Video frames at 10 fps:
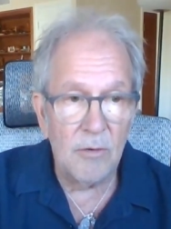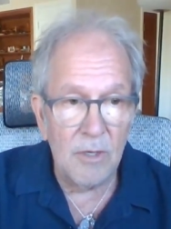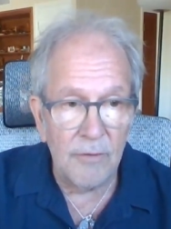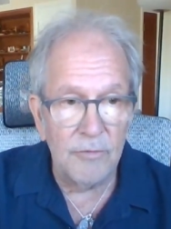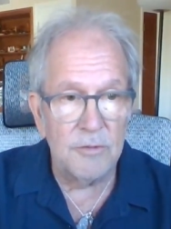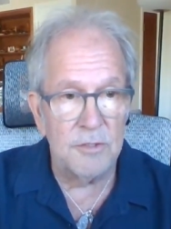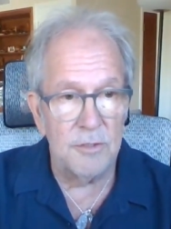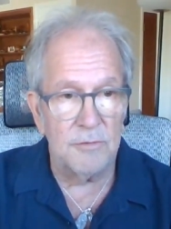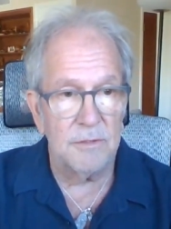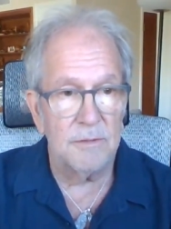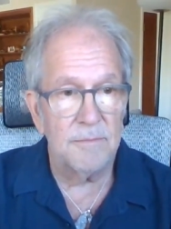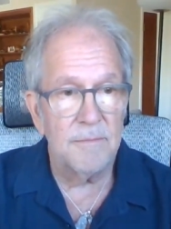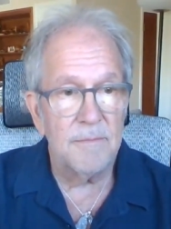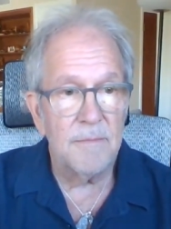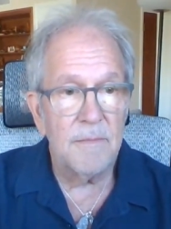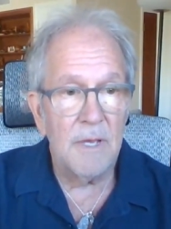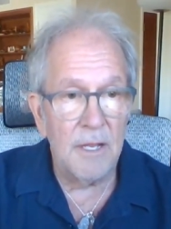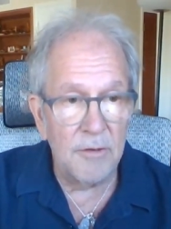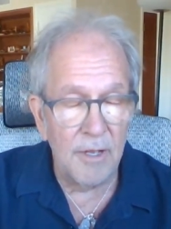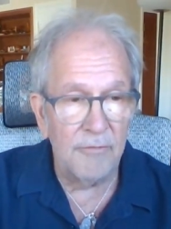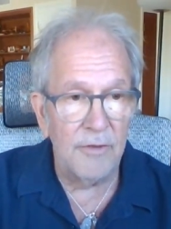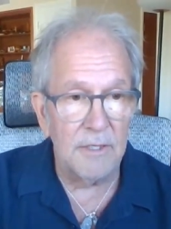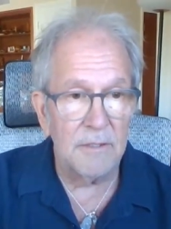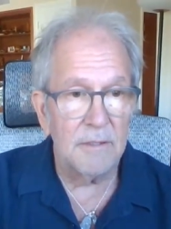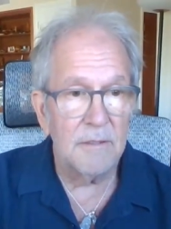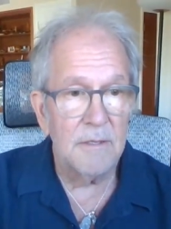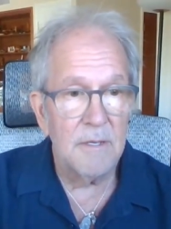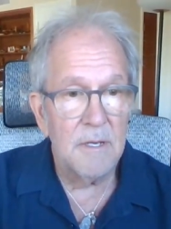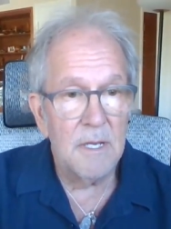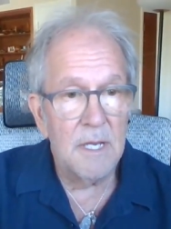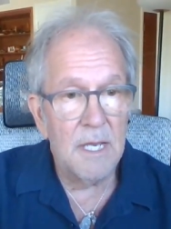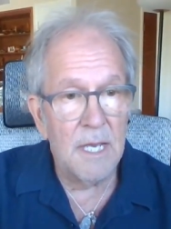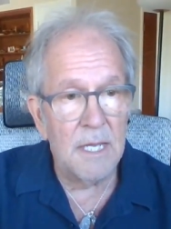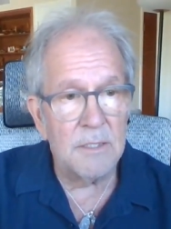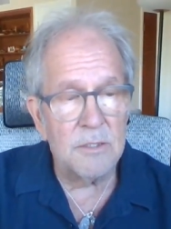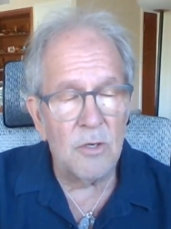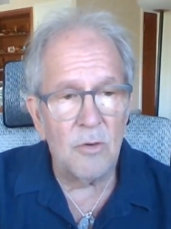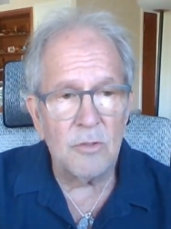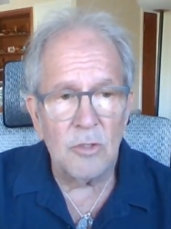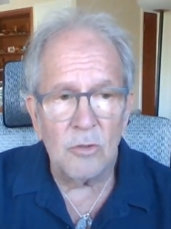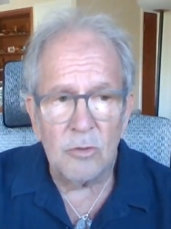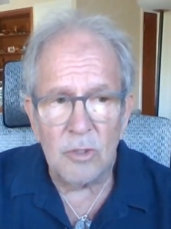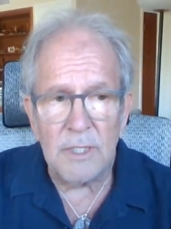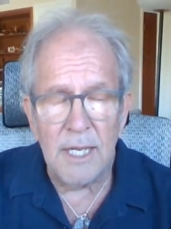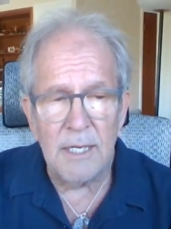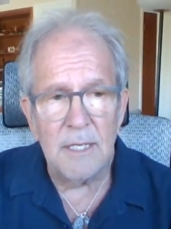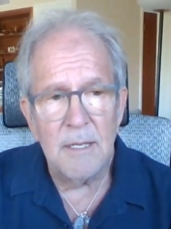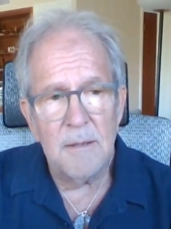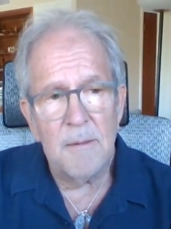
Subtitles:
if you choose and you have faith. And so to look at